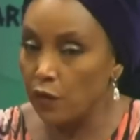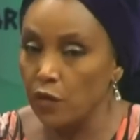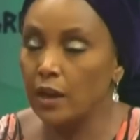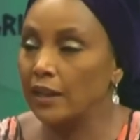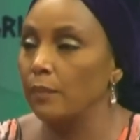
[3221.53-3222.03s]
So
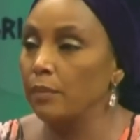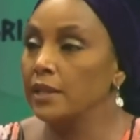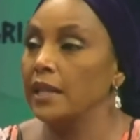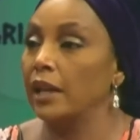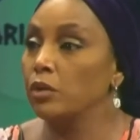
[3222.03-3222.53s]
if you look at a
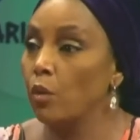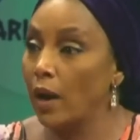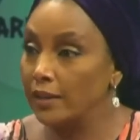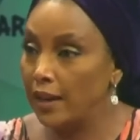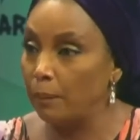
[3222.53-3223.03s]
place like
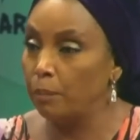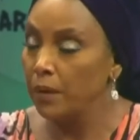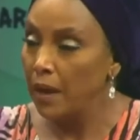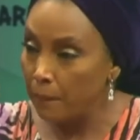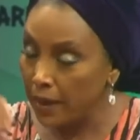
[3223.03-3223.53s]
Rwanda,
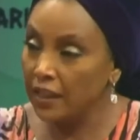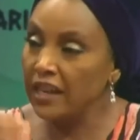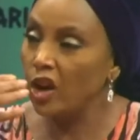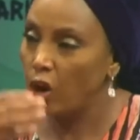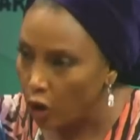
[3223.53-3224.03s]

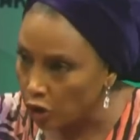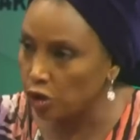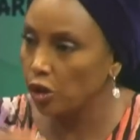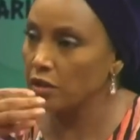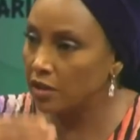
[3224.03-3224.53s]
making a
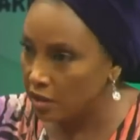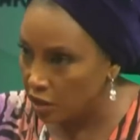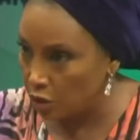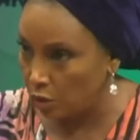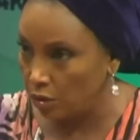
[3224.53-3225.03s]
conscious
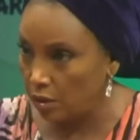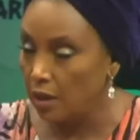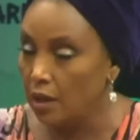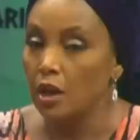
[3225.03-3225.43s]
decision